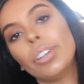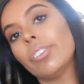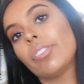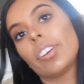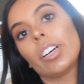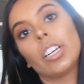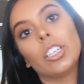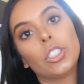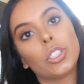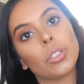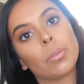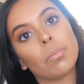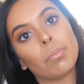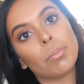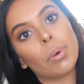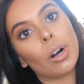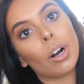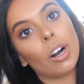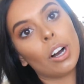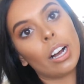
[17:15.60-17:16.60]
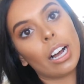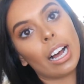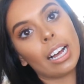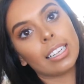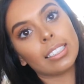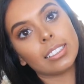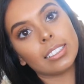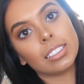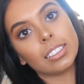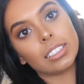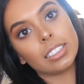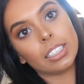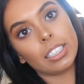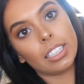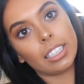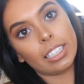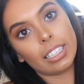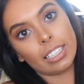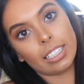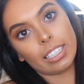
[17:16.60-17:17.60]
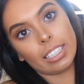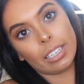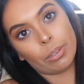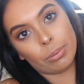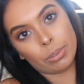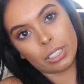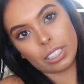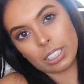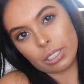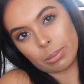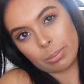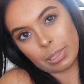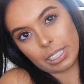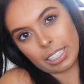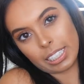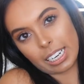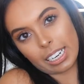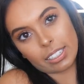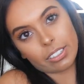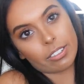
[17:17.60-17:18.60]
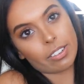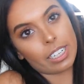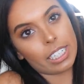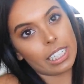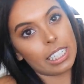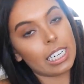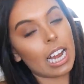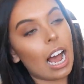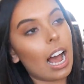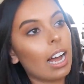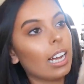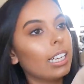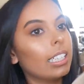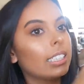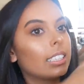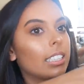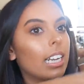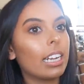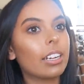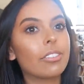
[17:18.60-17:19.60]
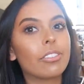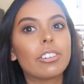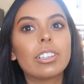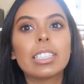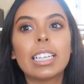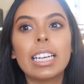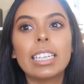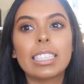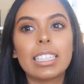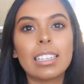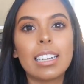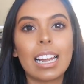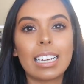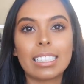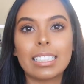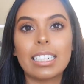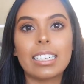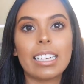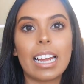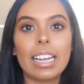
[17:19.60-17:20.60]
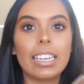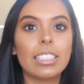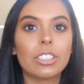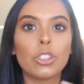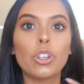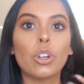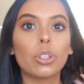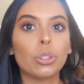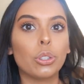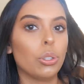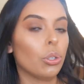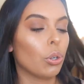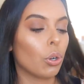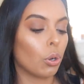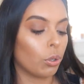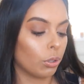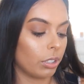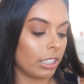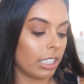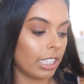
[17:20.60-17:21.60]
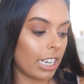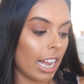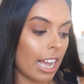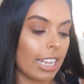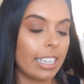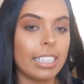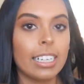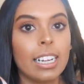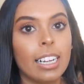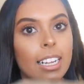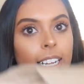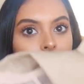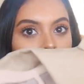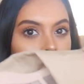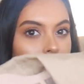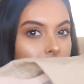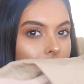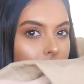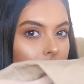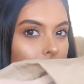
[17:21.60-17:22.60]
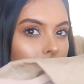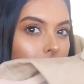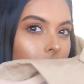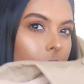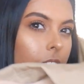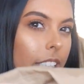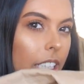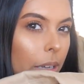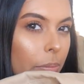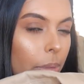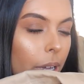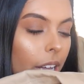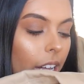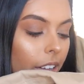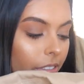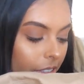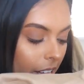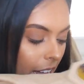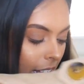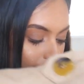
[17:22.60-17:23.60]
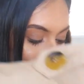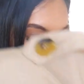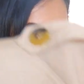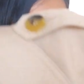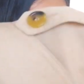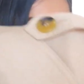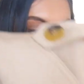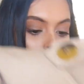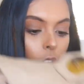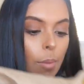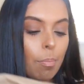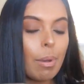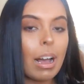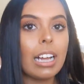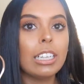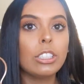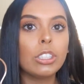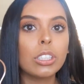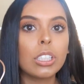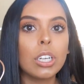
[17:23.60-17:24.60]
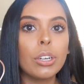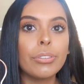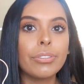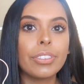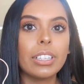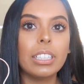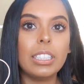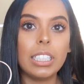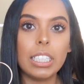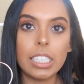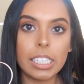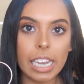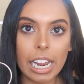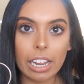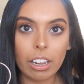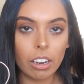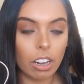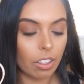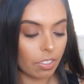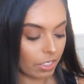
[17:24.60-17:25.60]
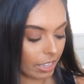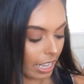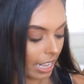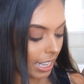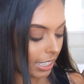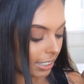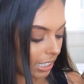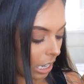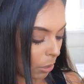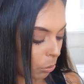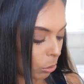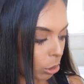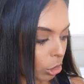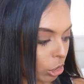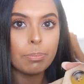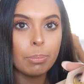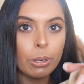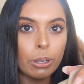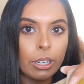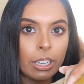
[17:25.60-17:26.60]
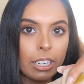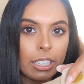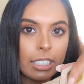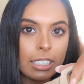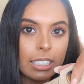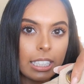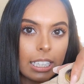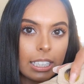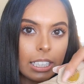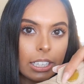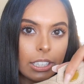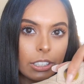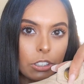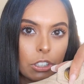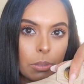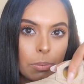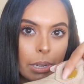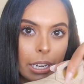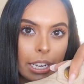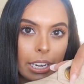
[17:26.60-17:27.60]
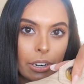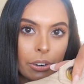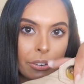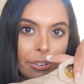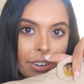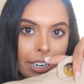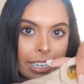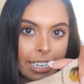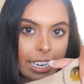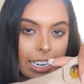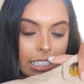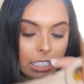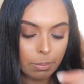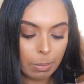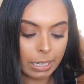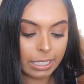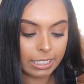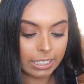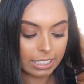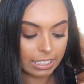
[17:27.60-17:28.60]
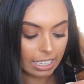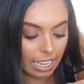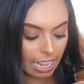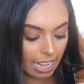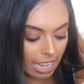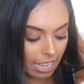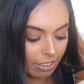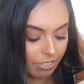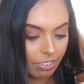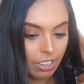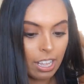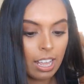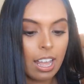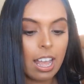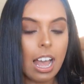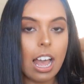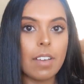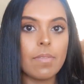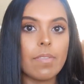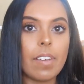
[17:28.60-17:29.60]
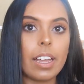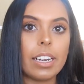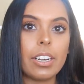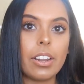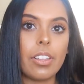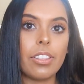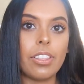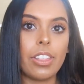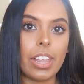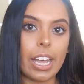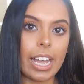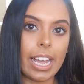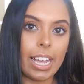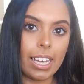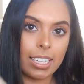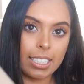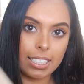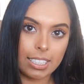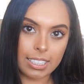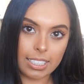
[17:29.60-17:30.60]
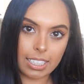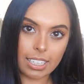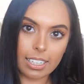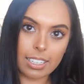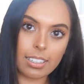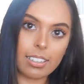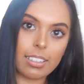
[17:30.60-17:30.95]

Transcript: over a jumper and it would still be like really nice like for a day like today it's not too cold today this trench coat is like perfect but I just love the detail on this I will these buttons I think just make it look really expensive and then this